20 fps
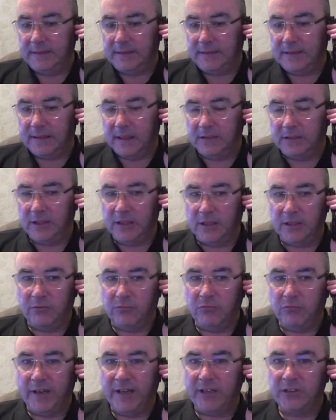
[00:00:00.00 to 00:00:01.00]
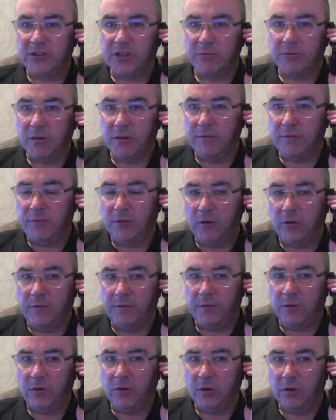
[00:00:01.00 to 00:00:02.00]
Can you ring
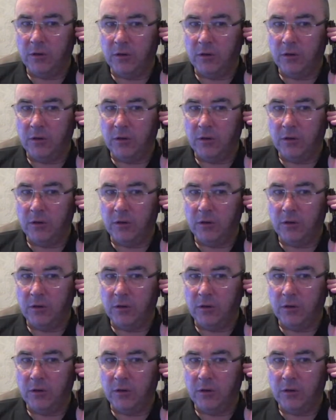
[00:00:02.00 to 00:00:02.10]
2044?